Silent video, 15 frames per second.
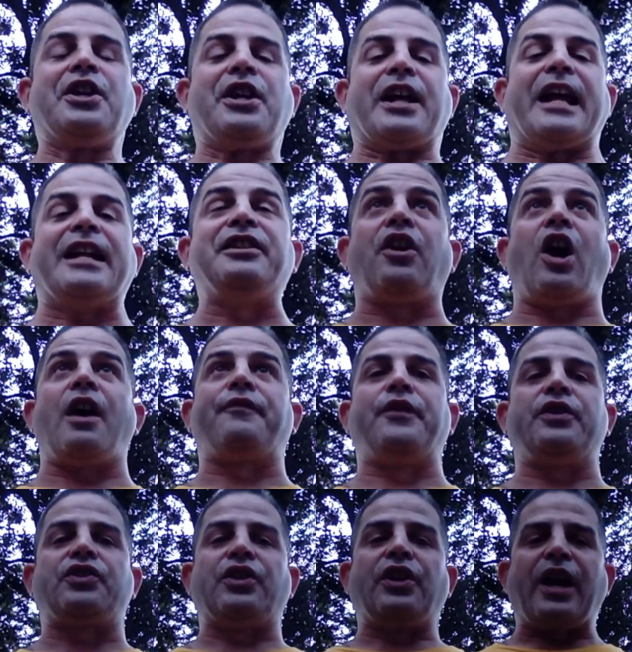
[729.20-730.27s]
in the
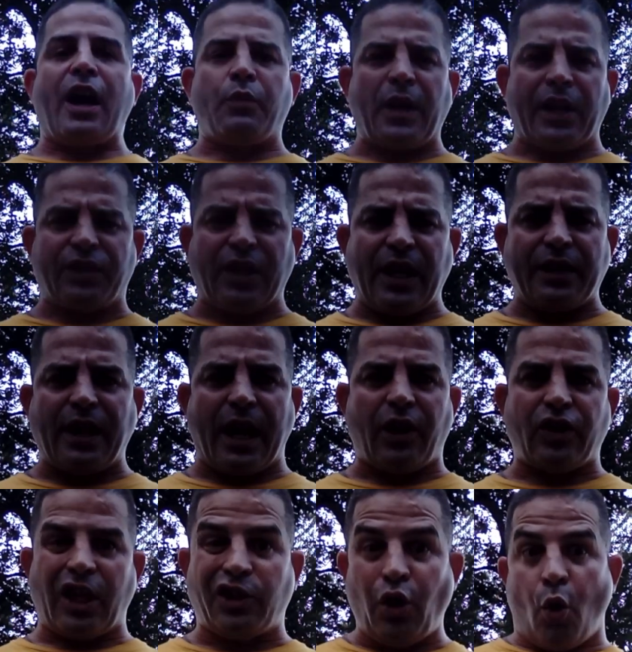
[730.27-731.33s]
office. And when I said that, I was
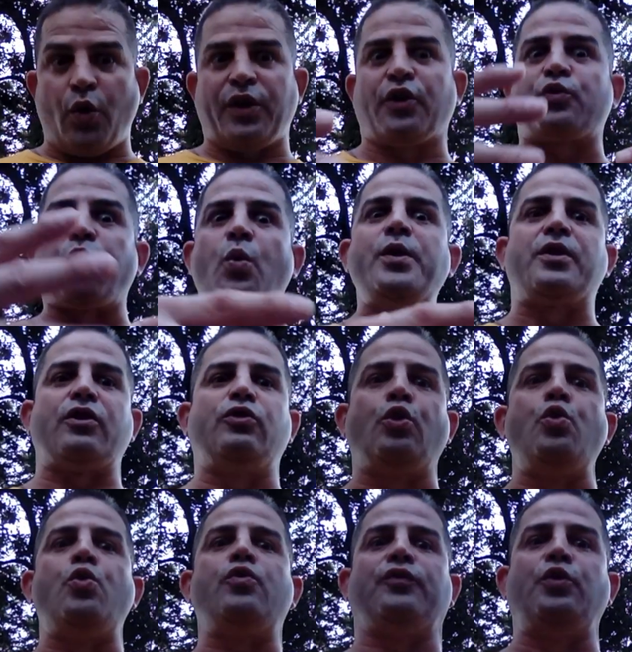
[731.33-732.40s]
like, yo, here's what we can
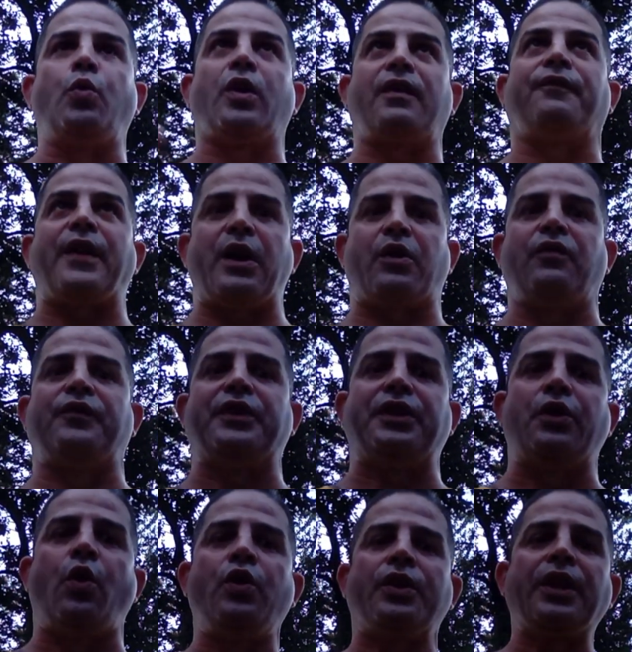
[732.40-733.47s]
do. You want a viral
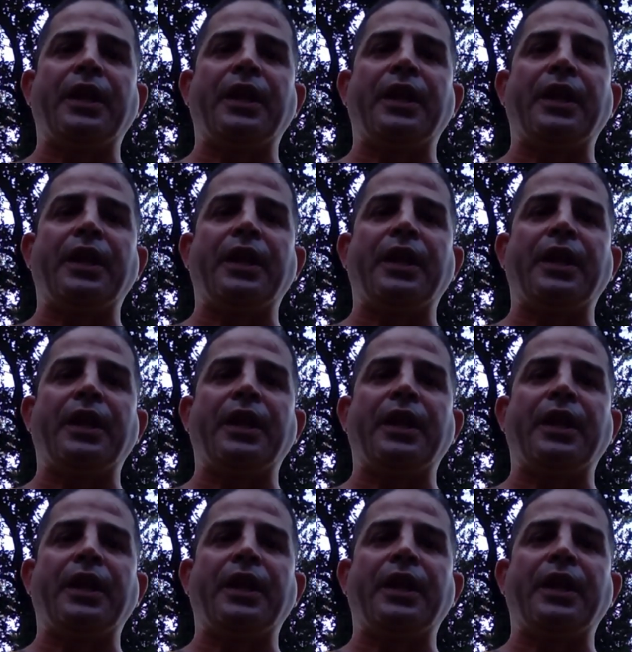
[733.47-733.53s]
video?